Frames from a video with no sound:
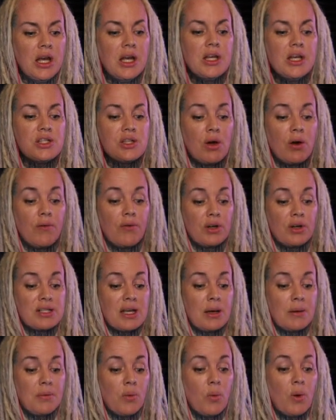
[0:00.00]
So for
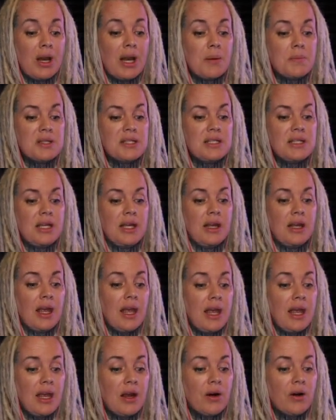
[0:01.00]
example, what I'm seeing
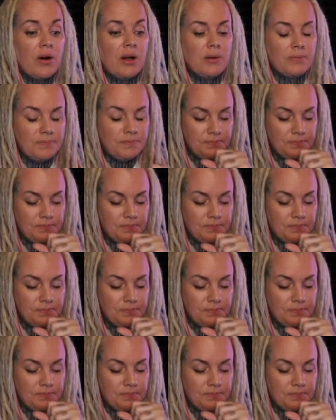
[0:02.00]
here